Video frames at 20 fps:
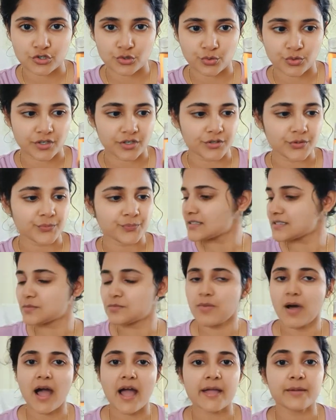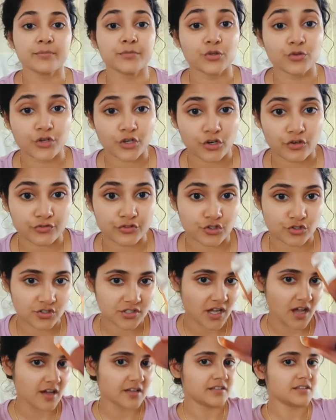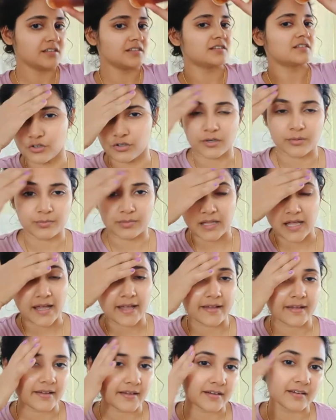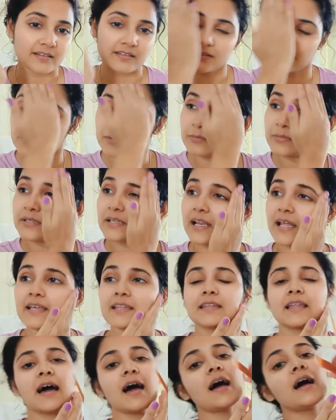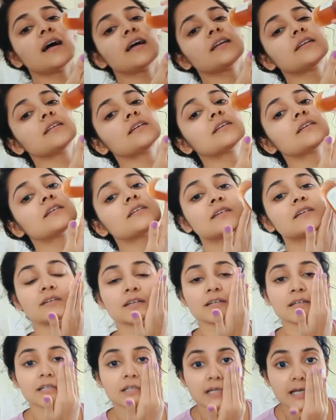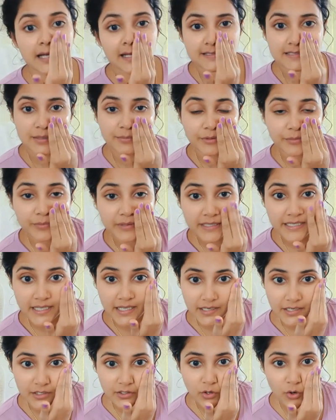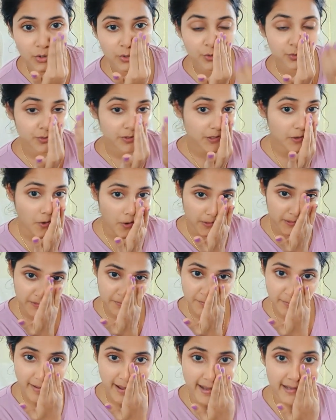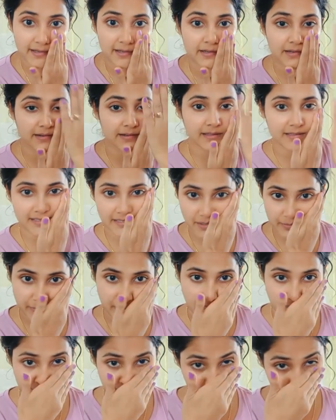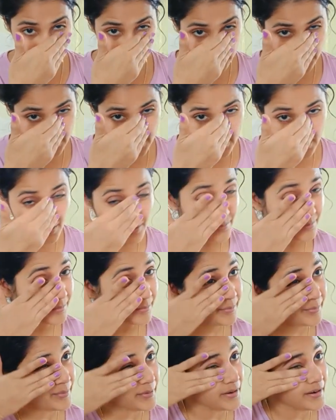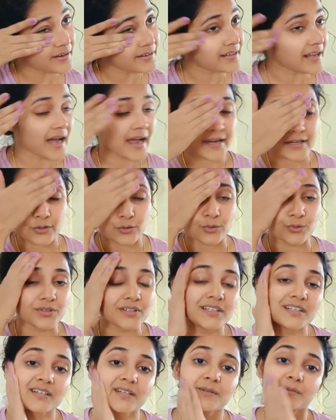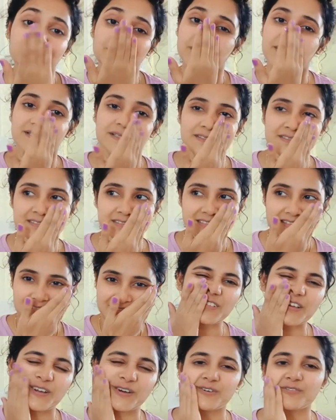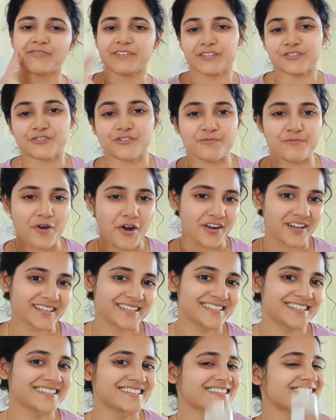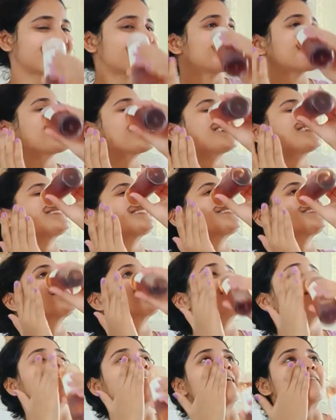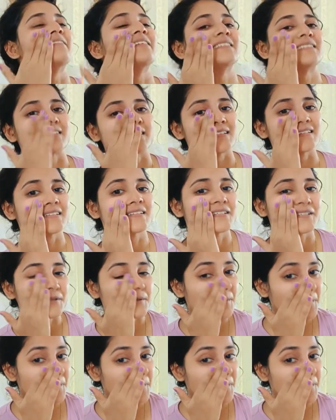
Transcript: Toner. This is by Beauty of Joseon. I'm gonna apply a little bit like that. Some people take it onto the cotton pad and they apply it, but I don't, because waste of product. Why waste it?